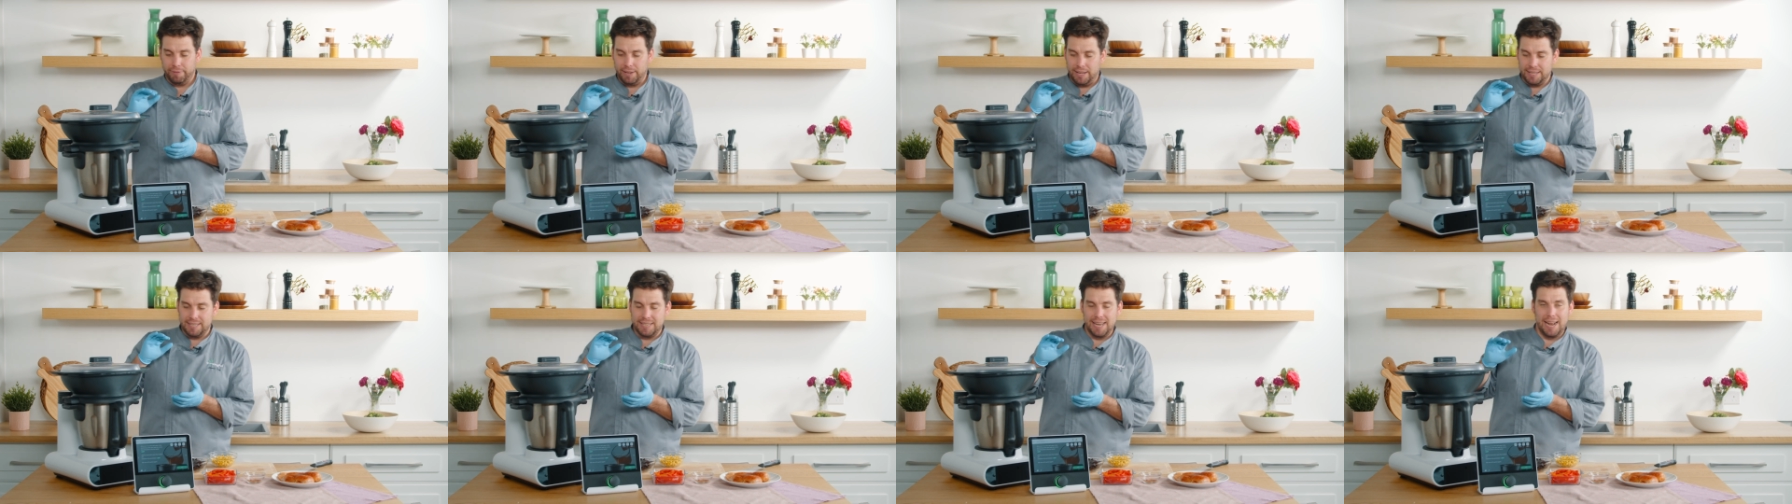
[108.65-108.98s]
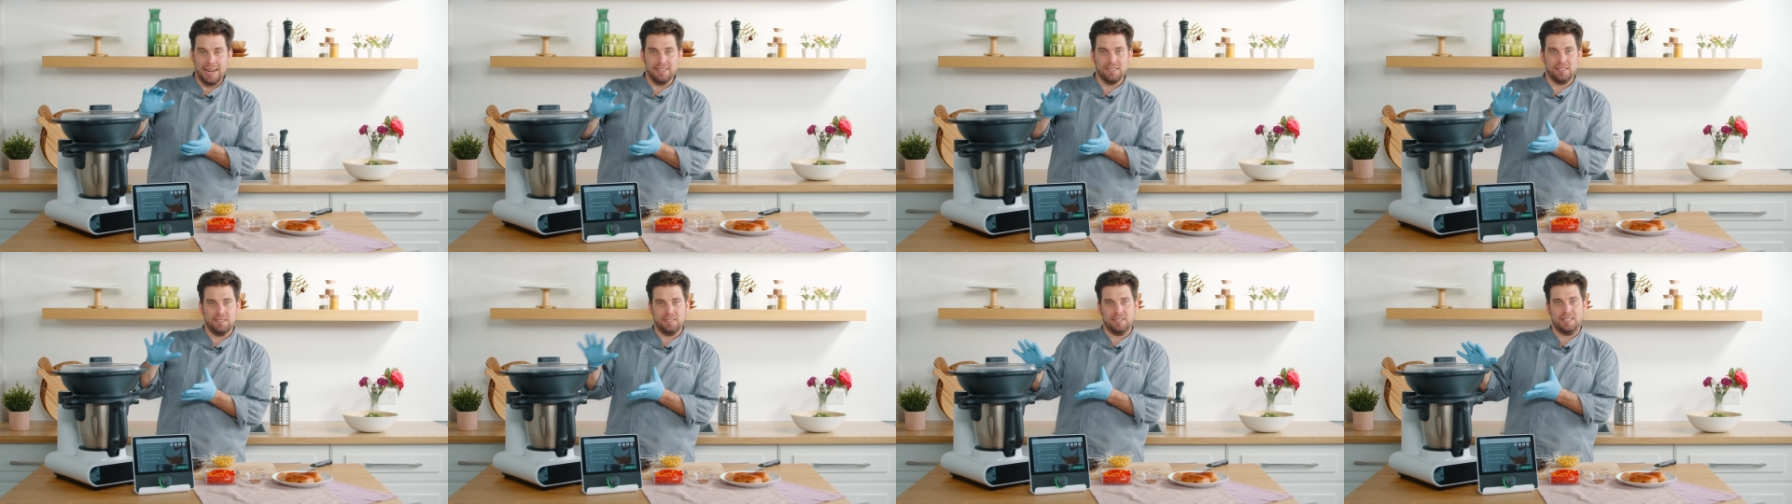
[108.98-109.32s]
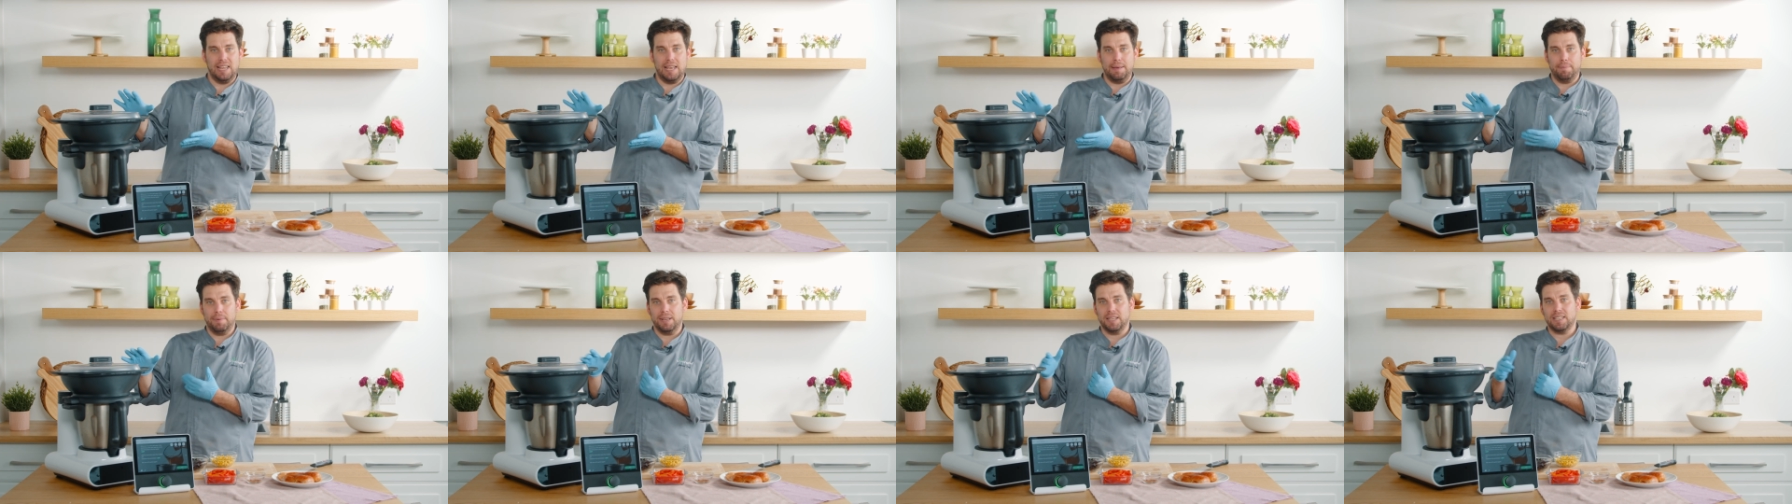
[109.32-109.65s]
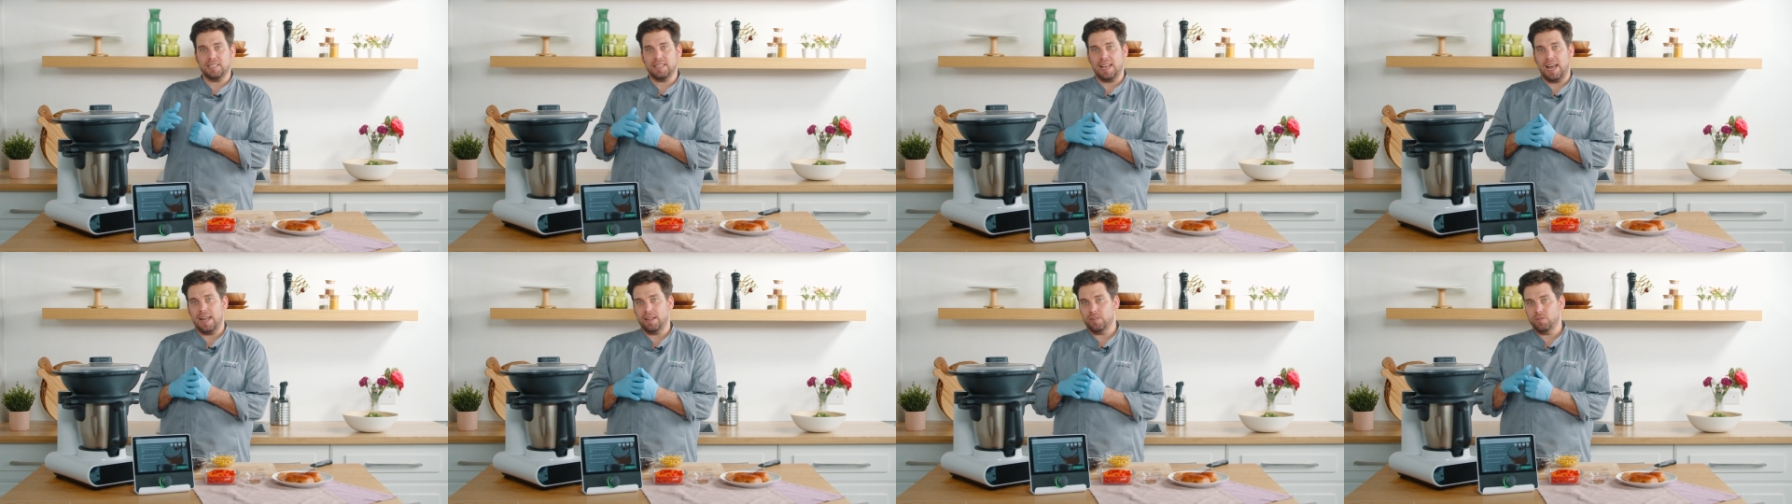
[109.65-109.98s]
attached the steaming
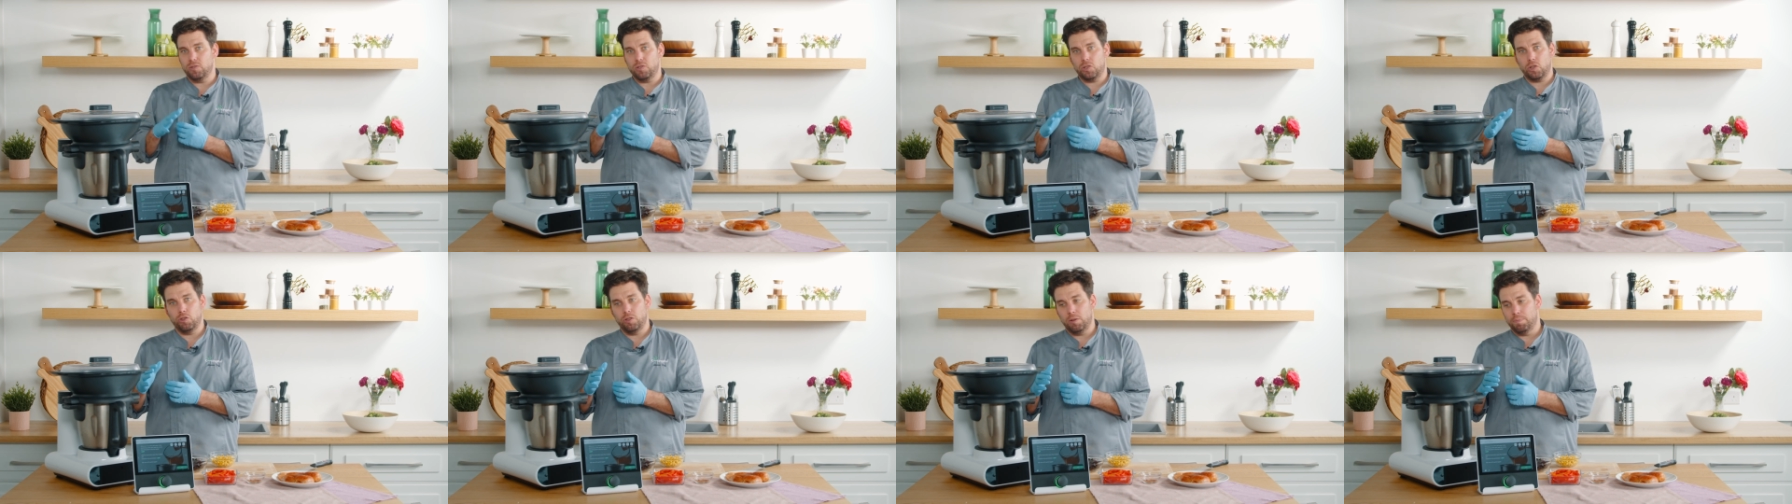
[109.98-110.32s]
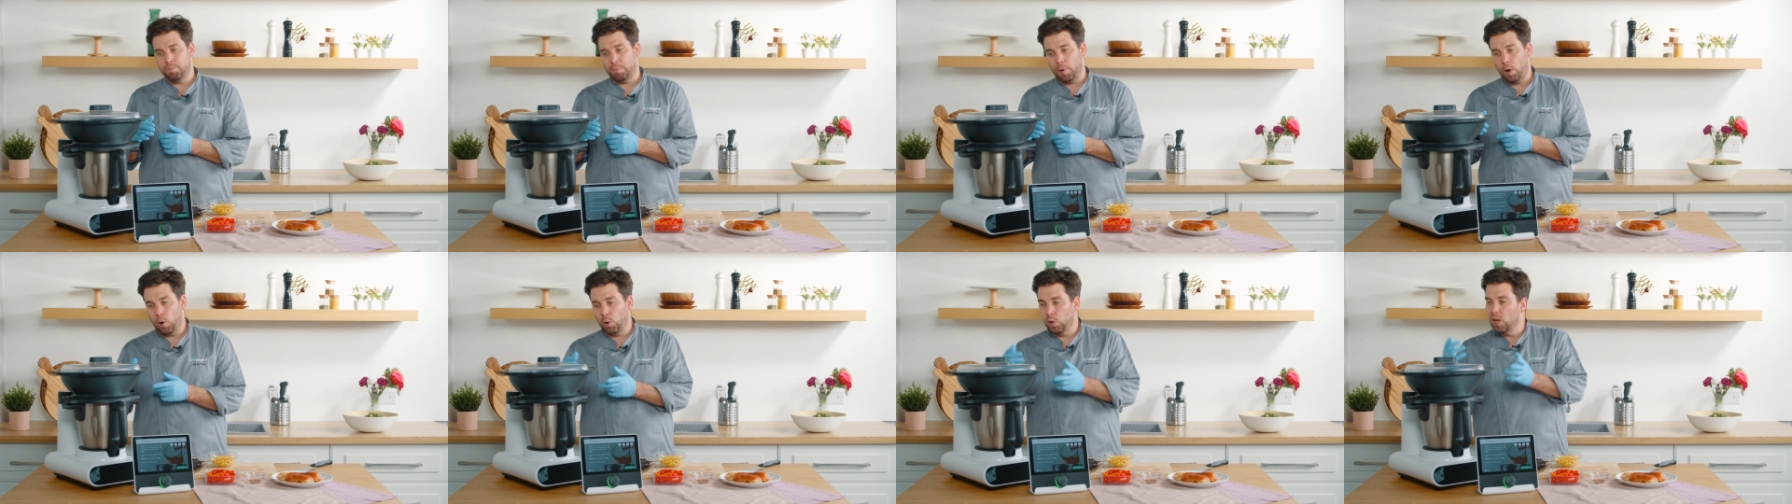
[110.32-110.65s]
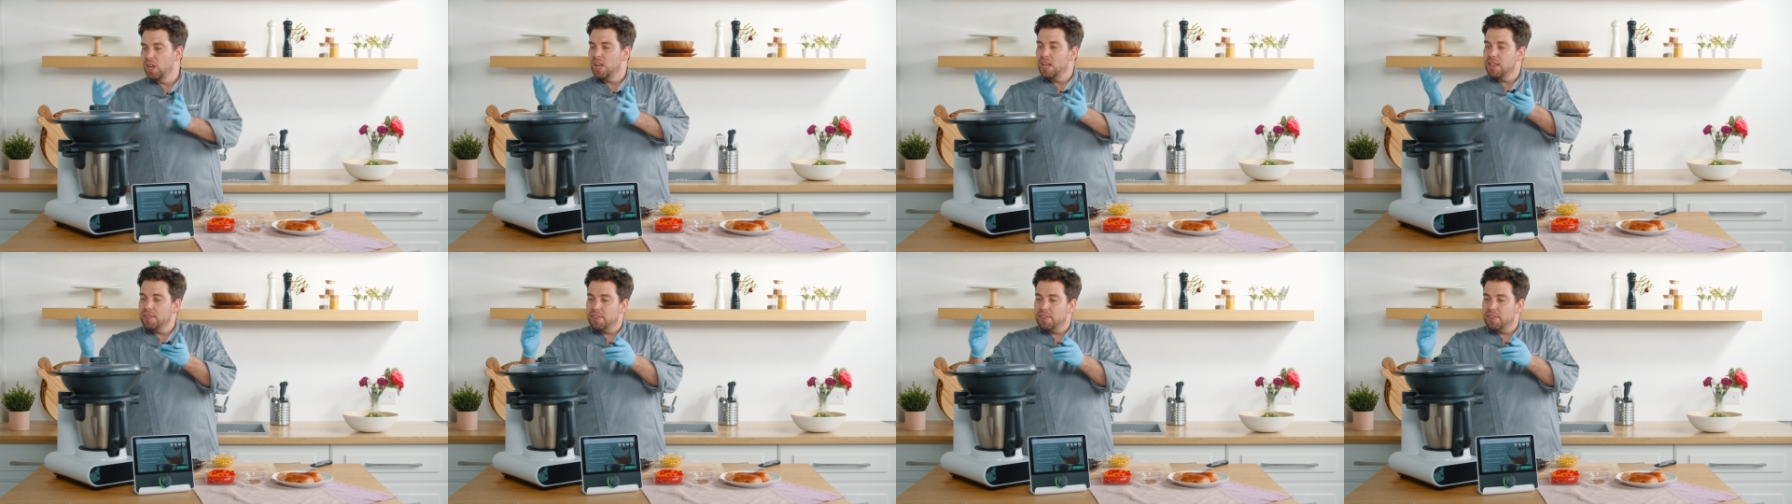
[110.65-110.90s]
set to the bowl.